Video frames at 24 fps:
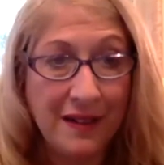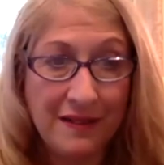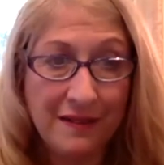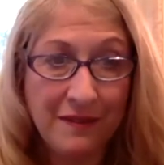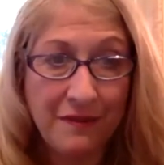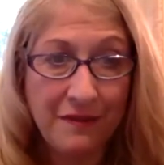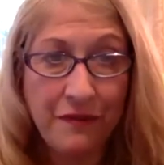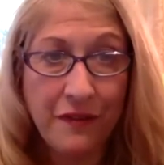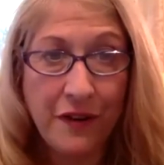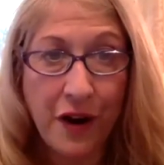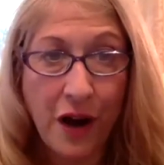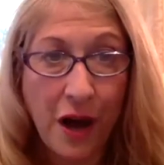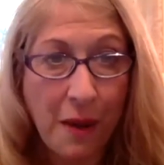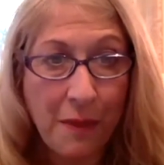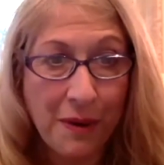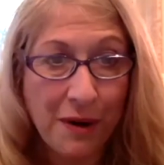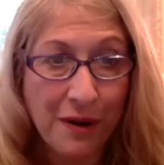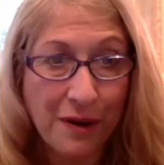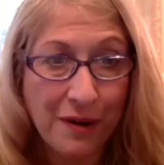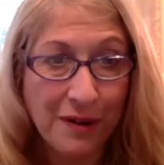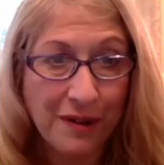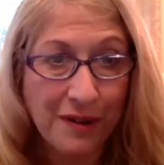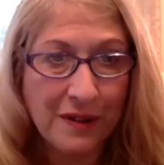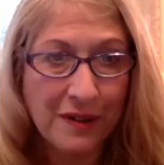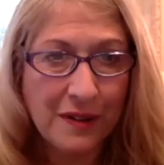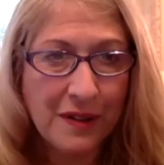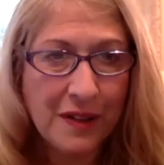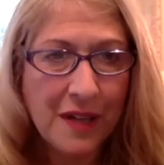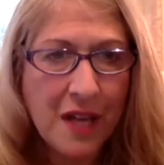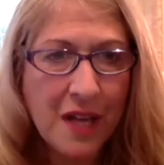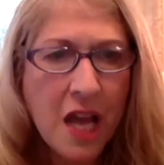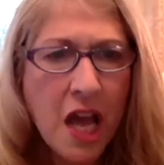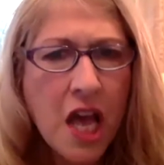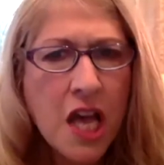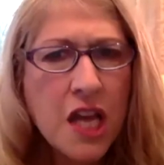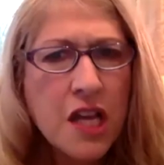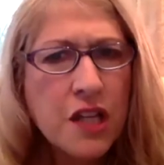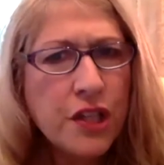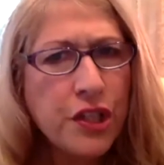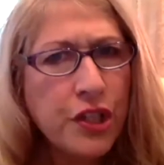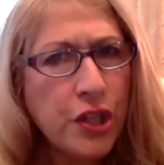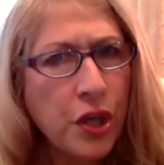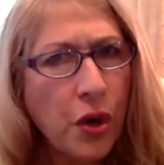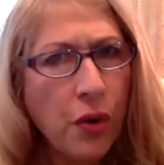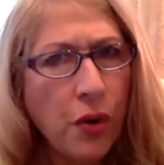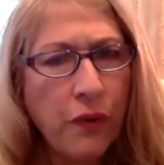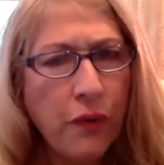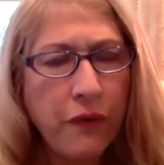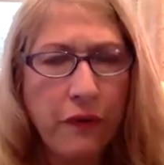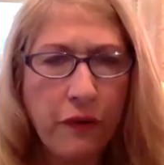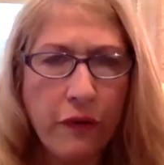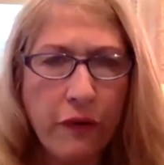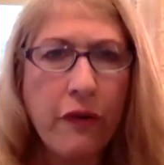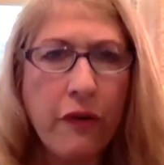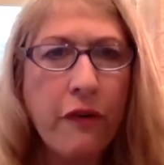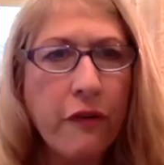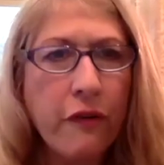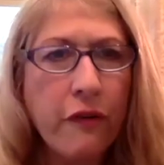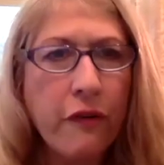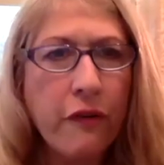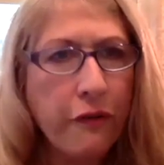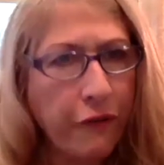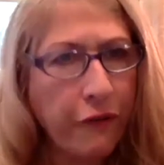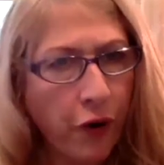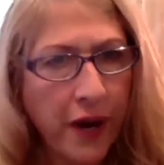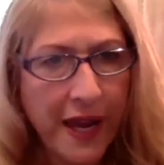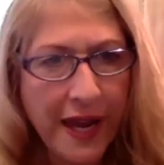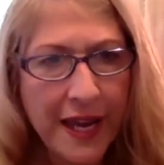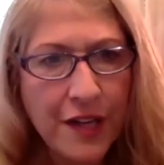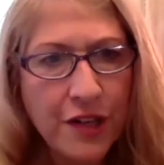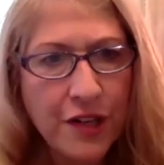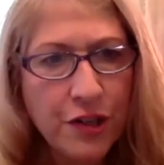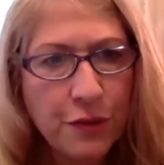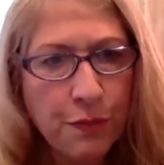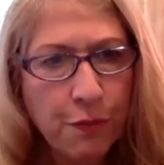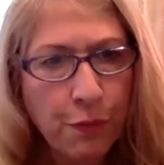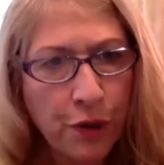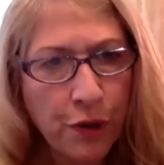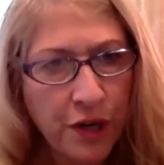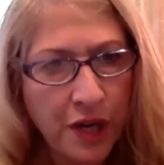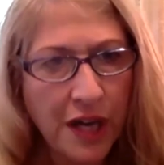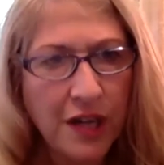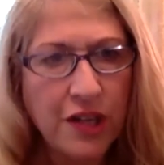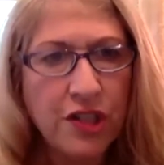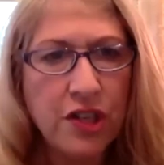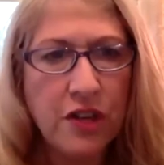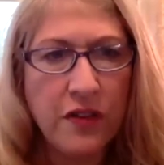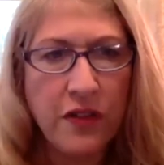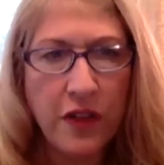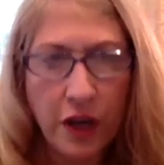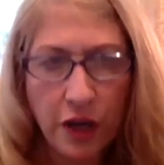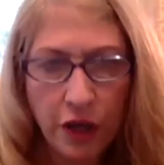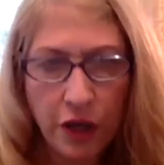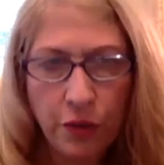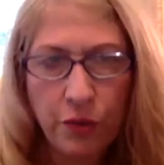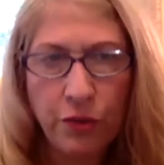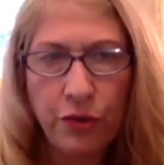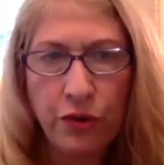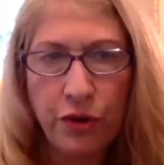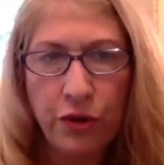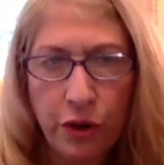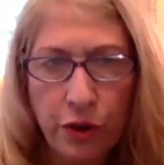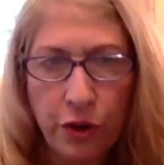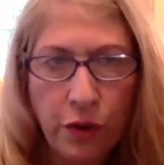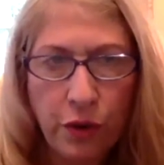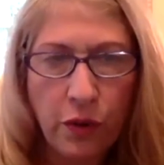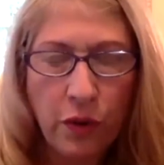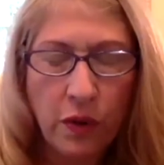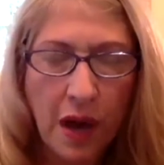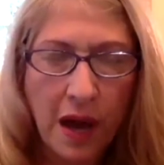phenomenal. So for each production that you do,